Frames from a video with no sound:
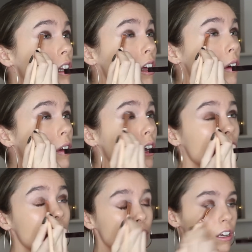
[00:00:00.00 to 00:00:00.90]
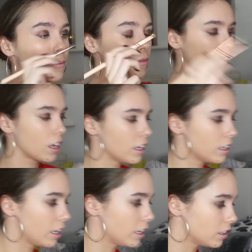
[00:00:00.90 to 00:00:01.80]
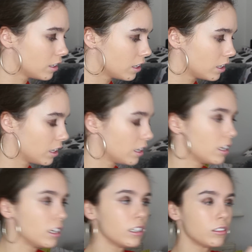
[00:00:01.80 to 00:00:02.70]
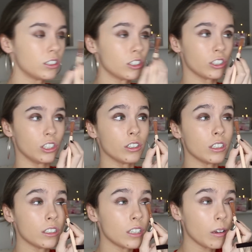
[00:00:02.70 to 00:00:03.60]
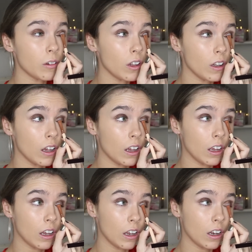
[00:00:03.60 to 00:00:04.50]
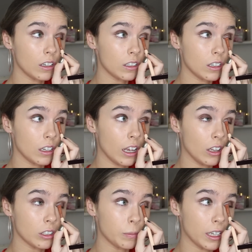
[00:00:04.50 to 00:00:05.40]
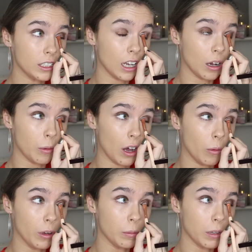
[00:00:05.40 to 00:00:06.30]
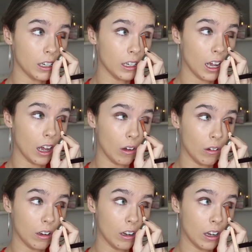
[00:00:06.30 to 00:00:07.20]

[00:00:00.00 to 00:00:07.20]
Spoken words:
There we go. And then it's just using the same colour. It looks messy now, but I will blend it out.